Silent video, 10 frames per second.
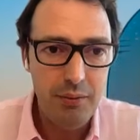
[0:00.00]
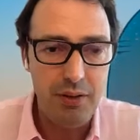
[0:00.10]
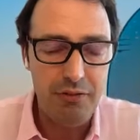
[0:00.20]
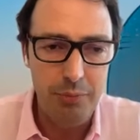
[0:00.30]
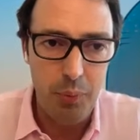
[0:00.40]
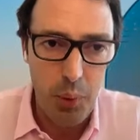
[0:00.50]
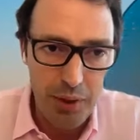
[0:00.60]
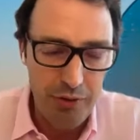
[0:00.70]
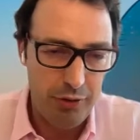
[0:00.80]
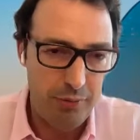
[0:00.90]
to give you
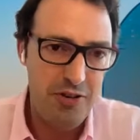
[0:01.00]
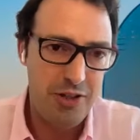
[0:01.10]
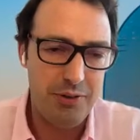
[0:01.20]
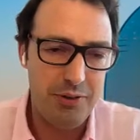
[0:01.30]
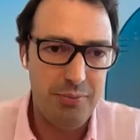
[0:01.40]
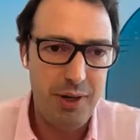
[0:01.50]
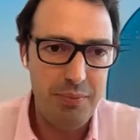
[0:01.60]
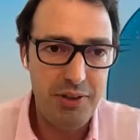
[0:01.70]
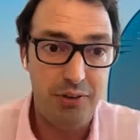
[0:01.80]
more information about the property.